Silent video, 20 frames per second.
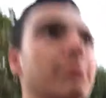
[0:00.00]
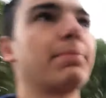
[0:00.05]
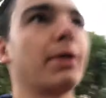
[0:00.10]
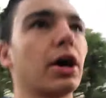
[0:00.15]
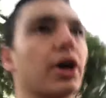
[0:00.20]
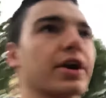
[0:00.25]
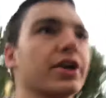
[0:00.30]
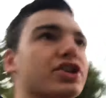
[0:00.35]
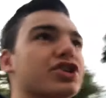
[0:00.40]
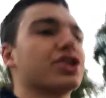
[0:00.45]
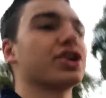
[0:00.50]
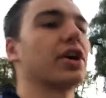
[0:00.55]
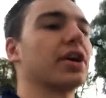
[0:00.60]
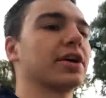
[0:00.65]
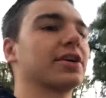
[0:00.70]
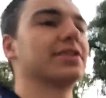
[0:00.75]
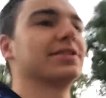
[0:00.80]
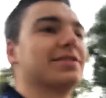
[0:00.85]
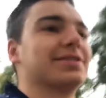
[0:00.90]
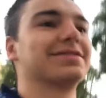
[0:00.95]
party
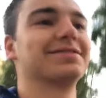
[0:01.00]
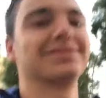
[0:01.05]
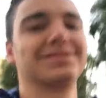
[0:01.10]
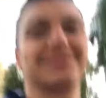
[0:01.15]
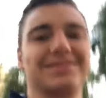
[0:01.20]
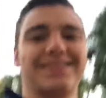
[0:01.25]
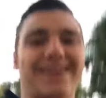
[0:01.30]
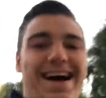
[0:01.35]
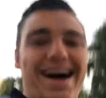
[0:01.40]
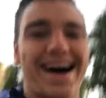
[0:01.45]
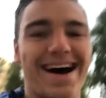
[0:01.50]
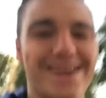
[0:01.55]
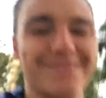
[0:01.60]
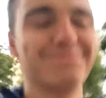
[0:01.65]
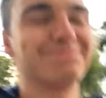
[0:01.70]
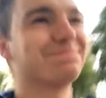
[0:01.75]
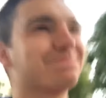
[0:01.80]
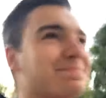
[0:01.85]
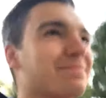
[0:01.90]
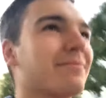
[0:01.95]
shirt.
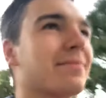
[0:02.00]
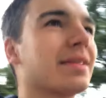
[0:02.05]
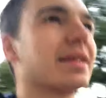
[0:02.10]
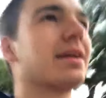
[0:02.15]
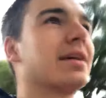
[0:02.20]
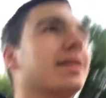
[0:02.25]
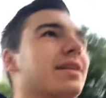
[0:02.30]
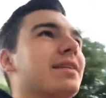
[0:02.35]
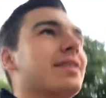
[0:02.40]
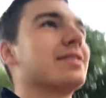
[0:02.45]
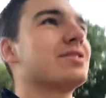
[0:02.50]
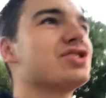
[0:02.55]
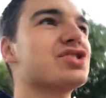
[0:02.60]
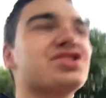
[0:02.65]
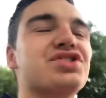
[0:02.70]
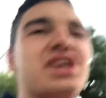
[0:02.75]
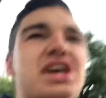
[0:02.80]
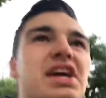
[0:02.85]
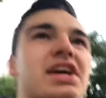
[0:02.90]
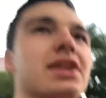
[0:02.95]
Um, just
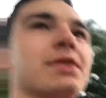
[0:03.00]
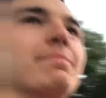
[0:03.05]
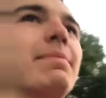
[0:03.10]
thinking